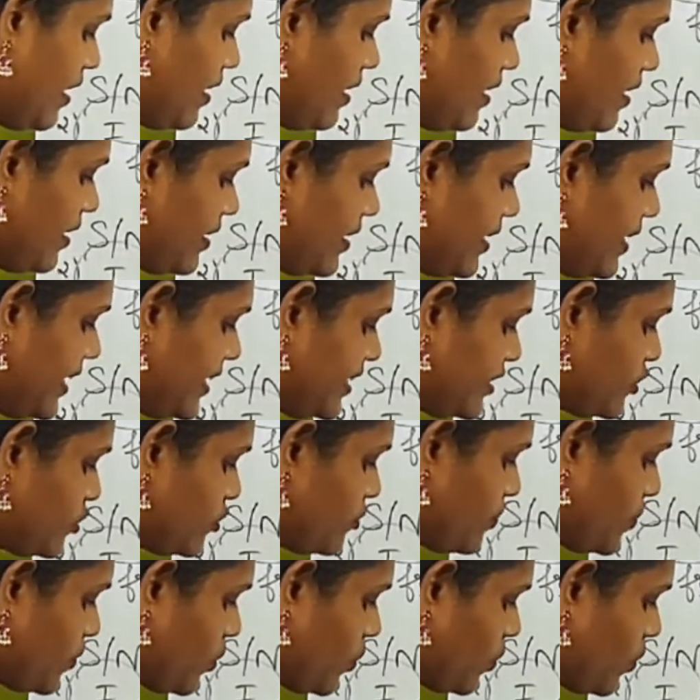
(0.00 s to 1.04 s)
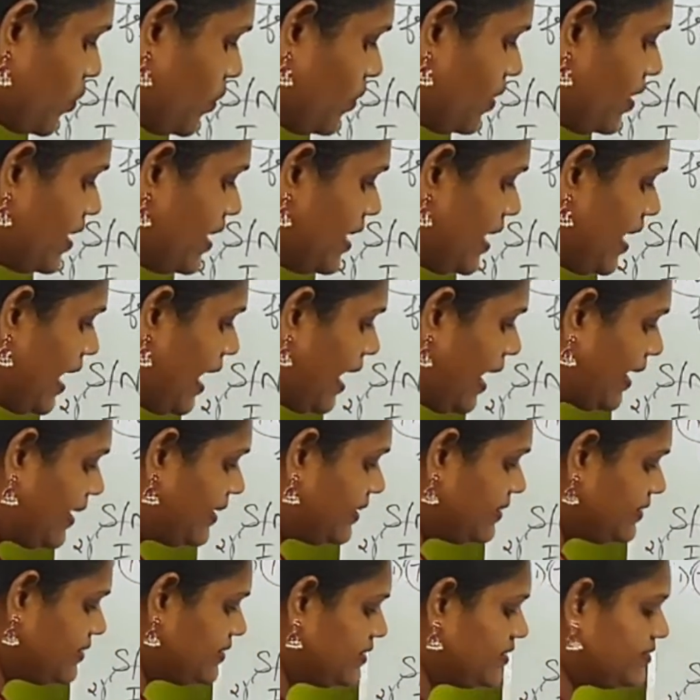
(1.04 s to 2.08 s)
Relative pronoun,
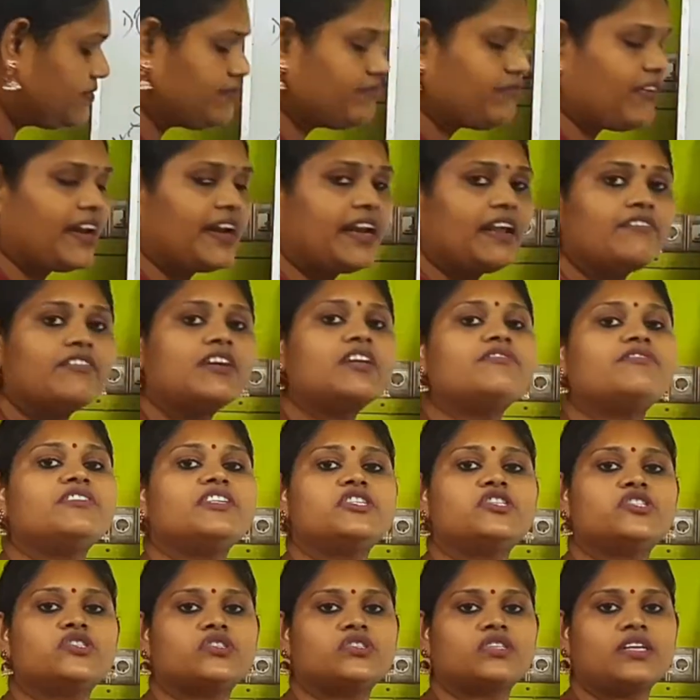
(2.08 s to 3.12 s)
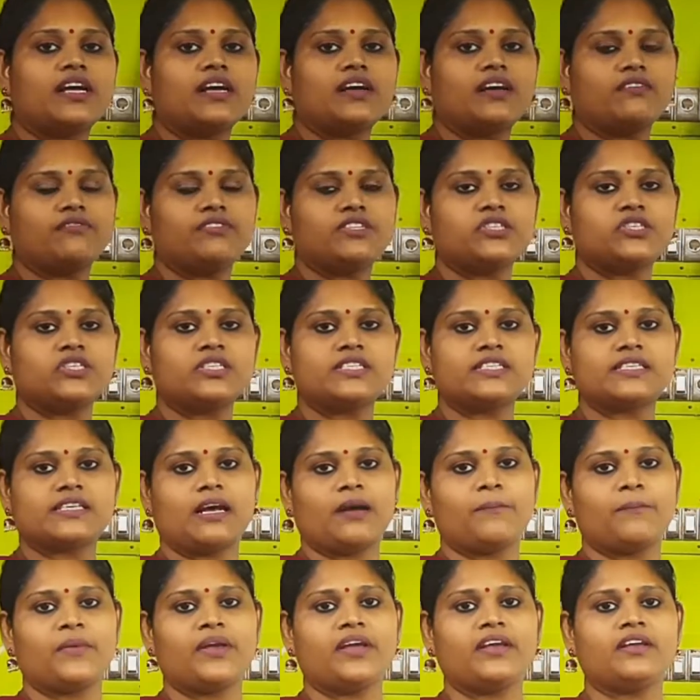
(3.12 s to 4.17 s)
and whenever which is
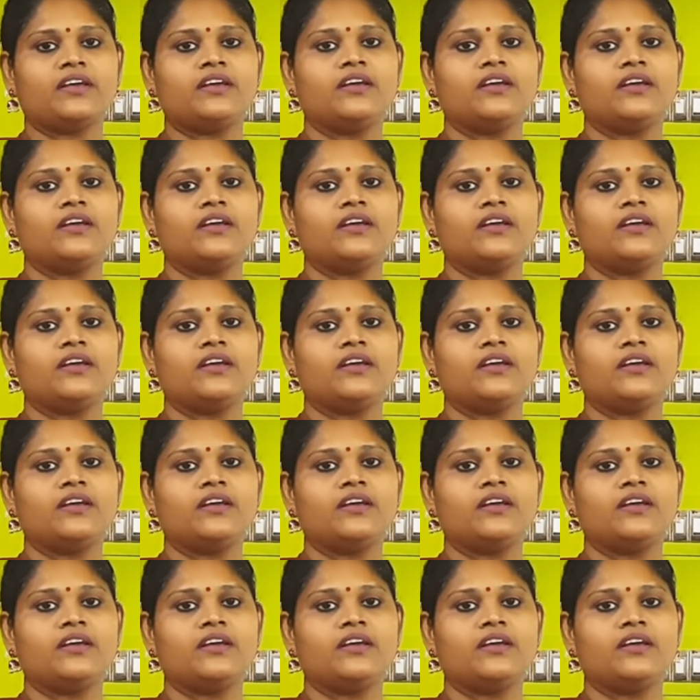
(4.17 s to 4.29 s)
coming,